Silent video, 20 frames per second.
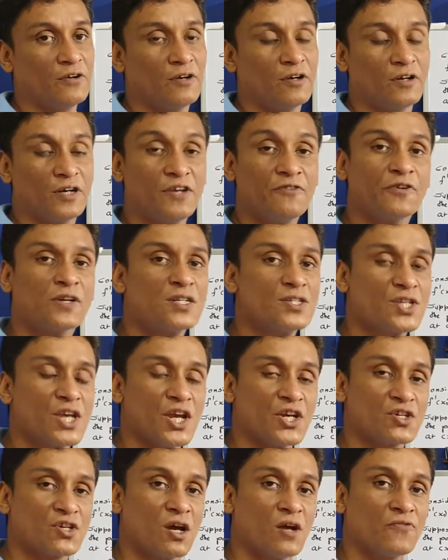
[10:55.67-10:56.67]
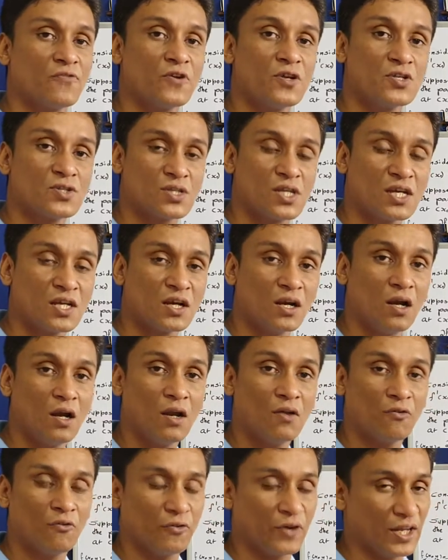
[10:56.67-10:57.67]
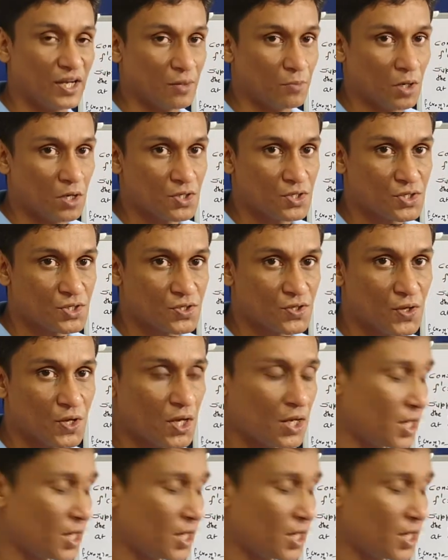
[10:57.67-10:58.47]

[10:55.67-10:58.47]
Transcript: differentiation of single variables.